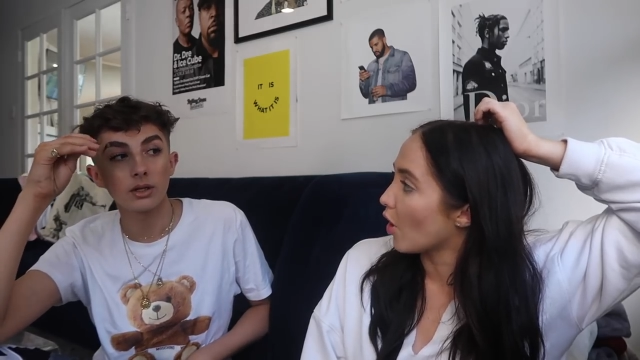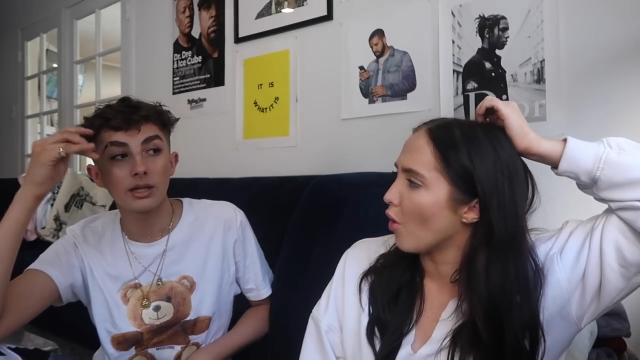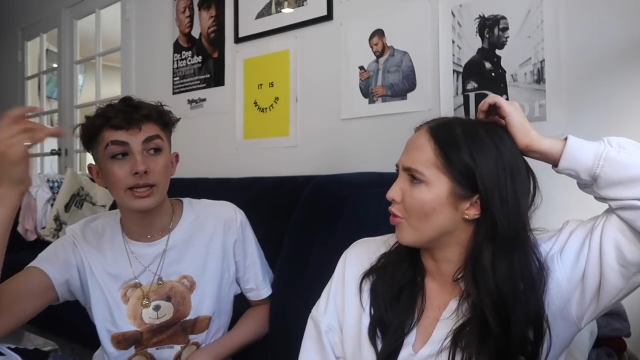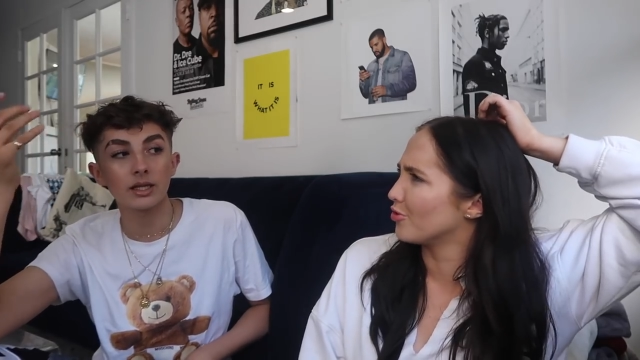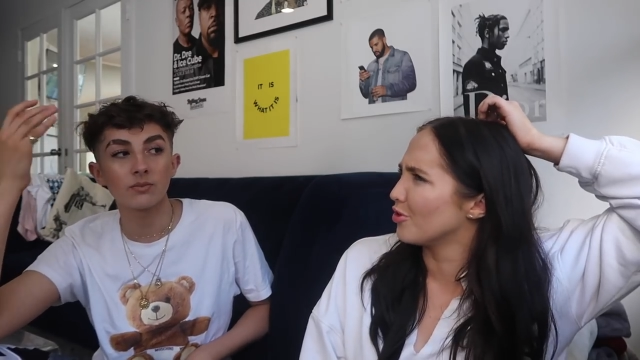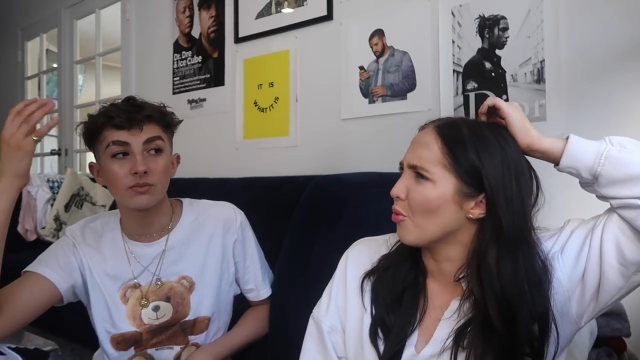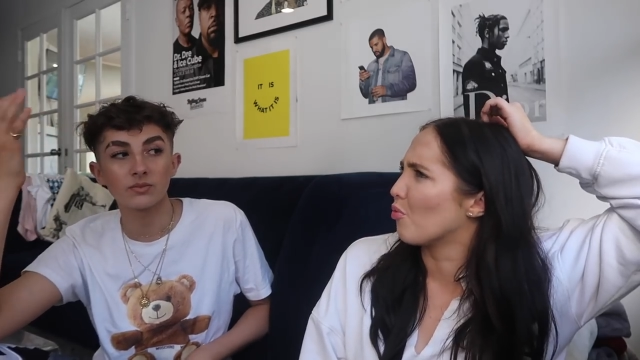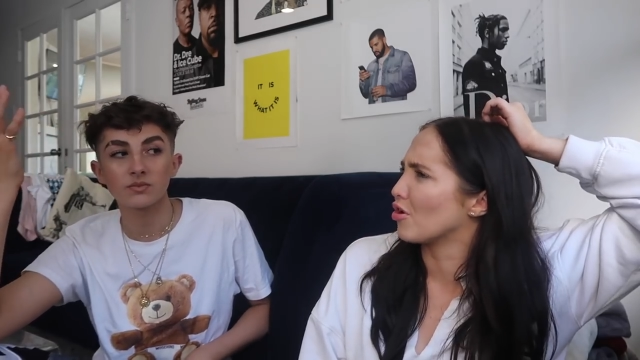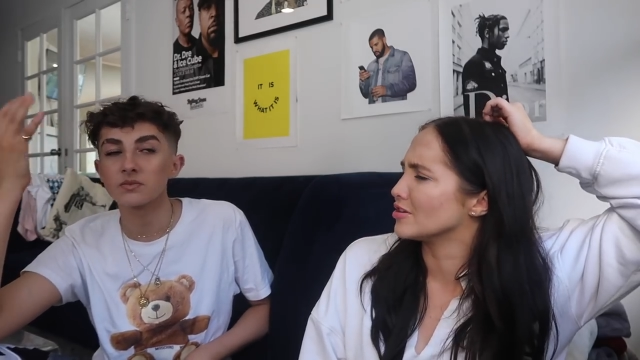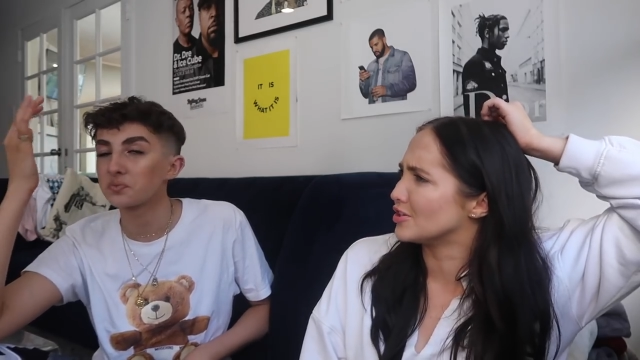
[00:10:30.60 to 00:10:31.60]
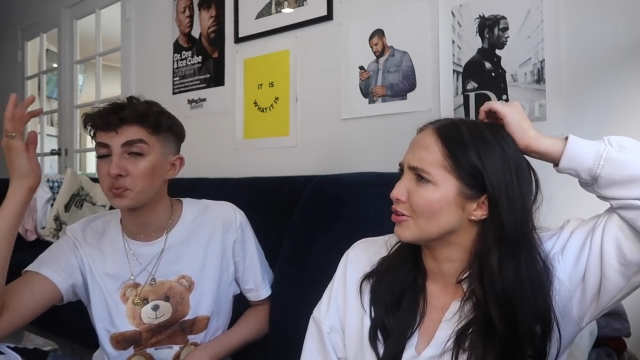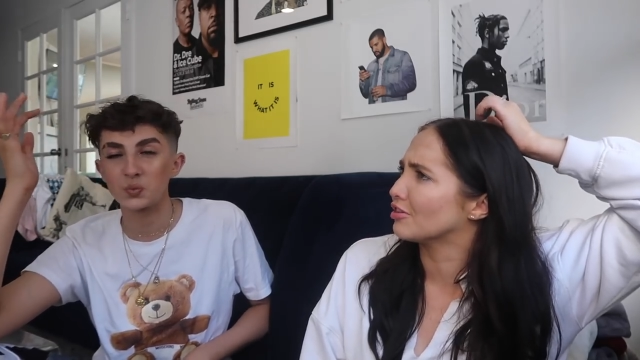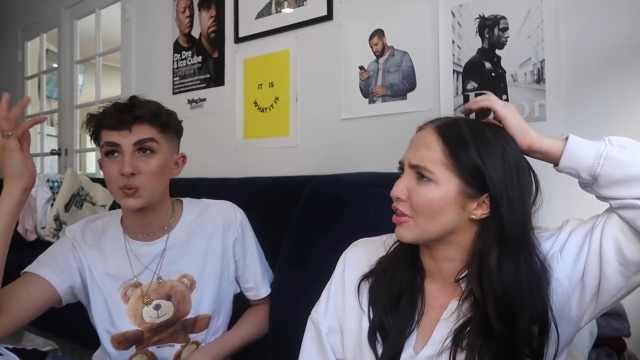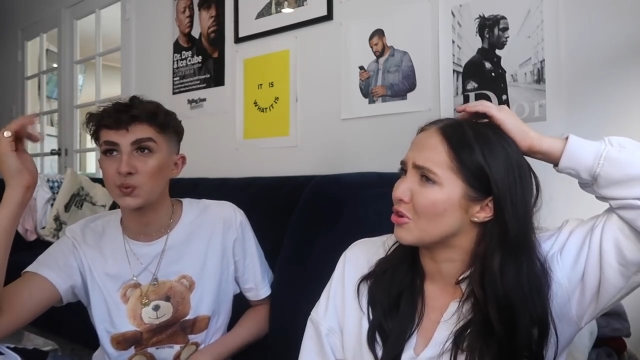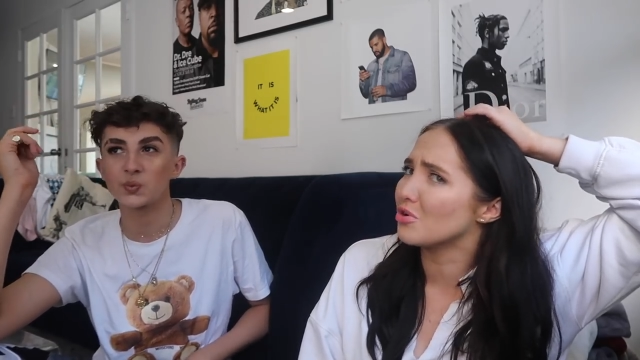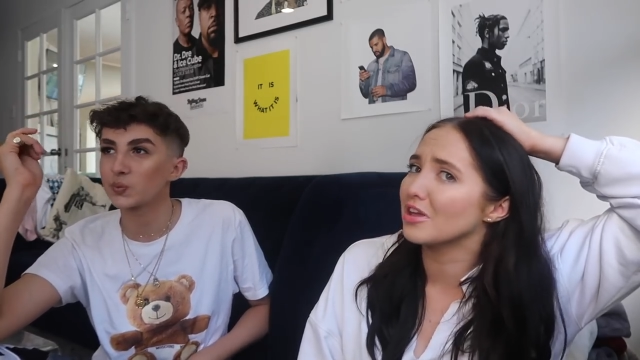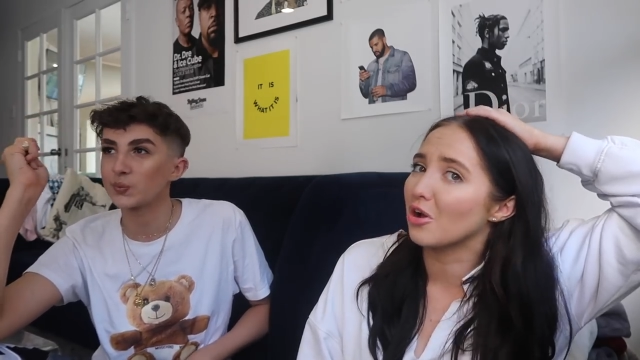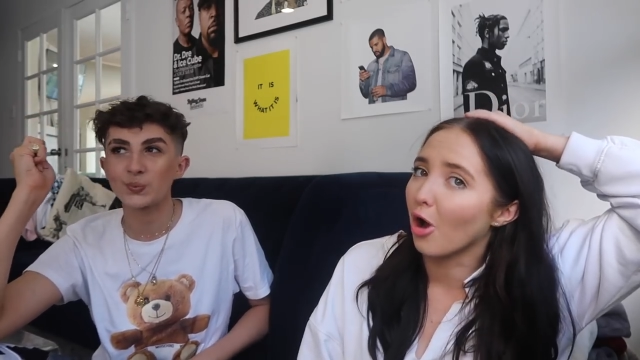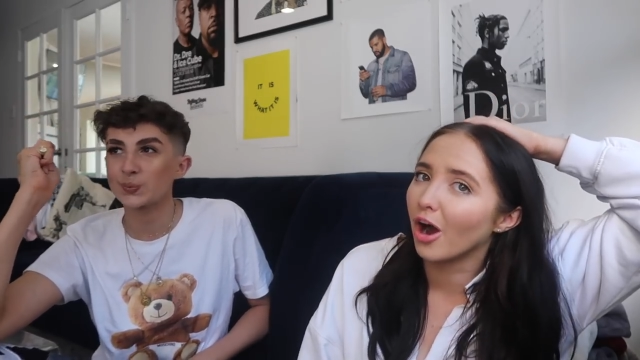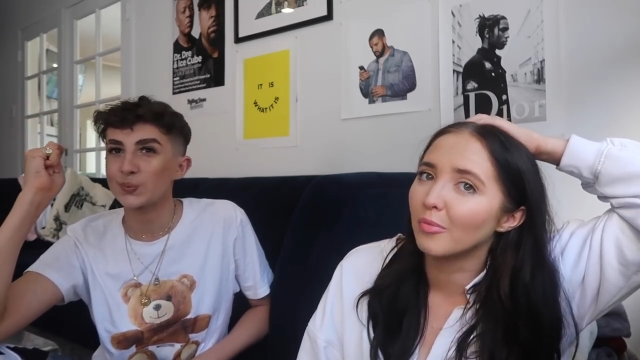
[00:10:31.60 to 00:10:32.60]
Speaker 1: Oh, like, they're the worst. They're literally
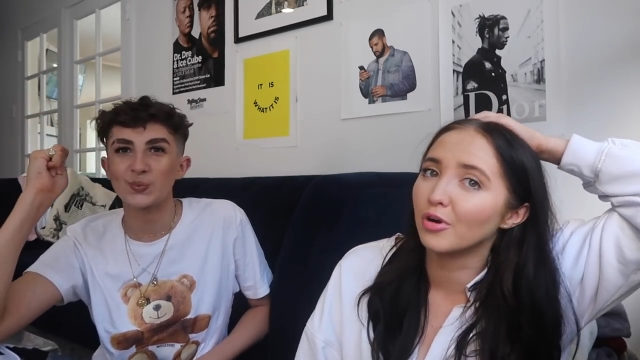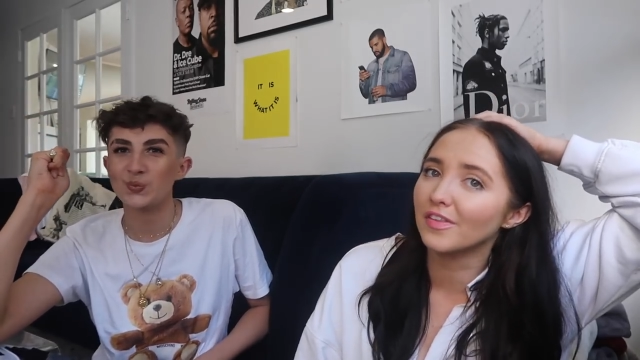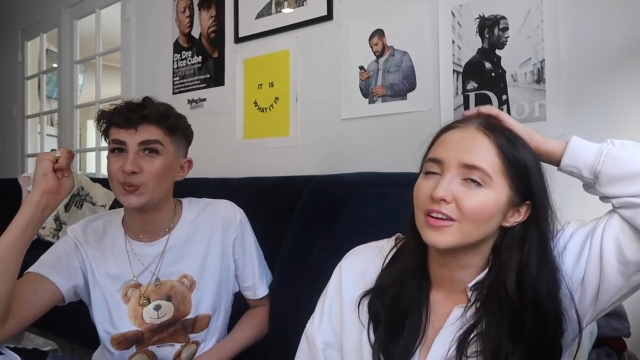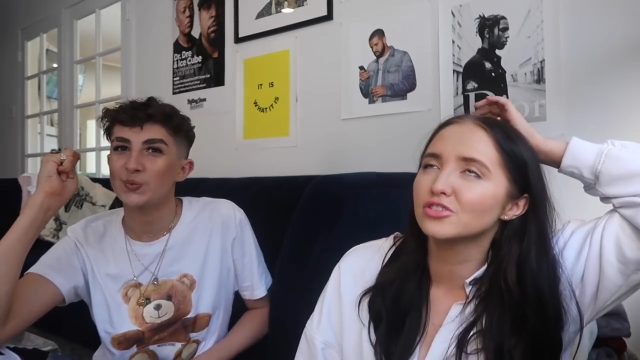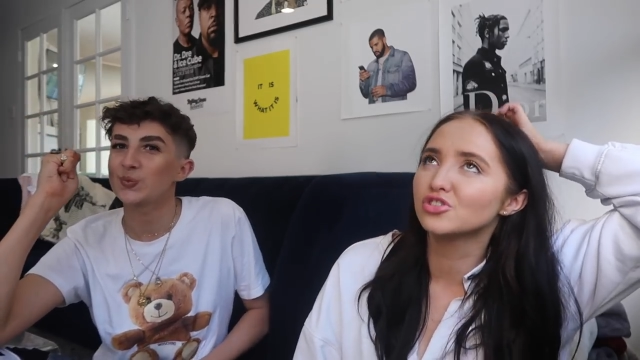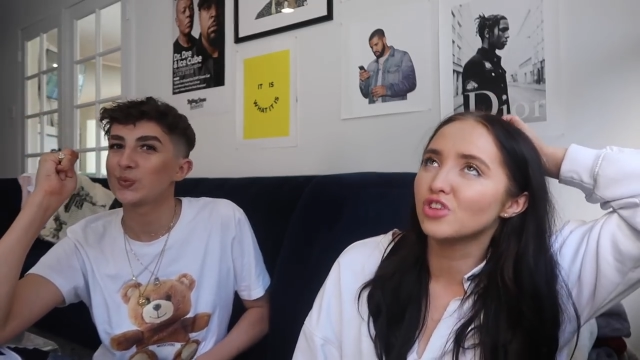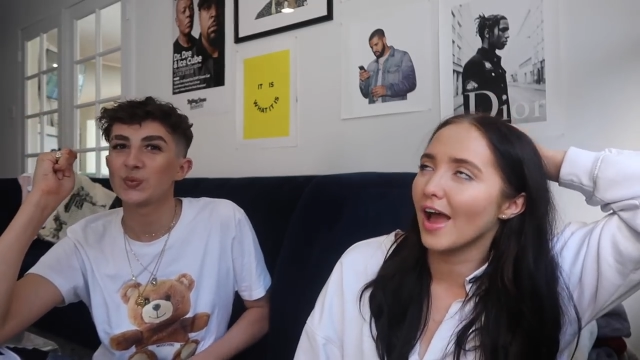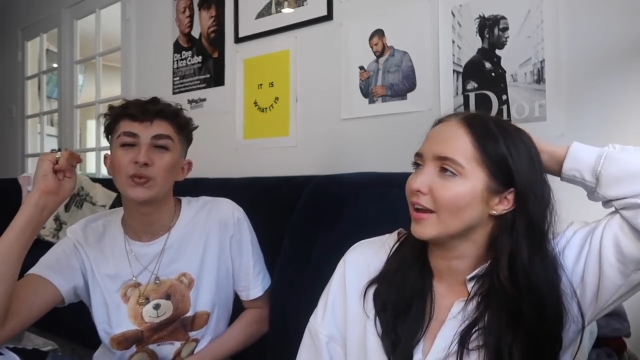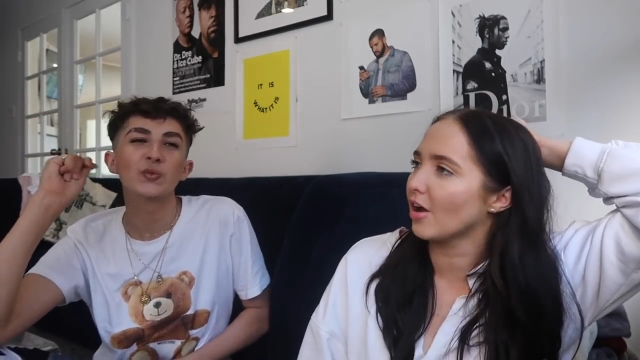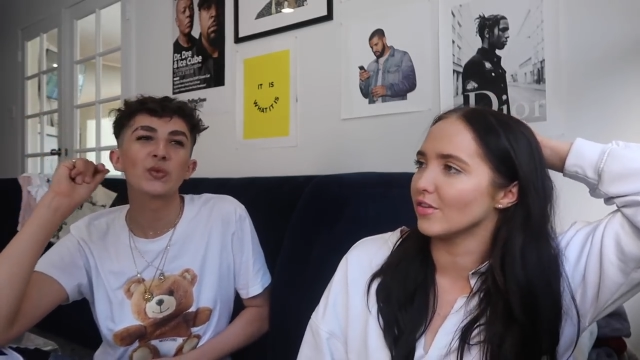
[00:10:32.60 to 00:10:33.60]
cardboard. They're. So, I had a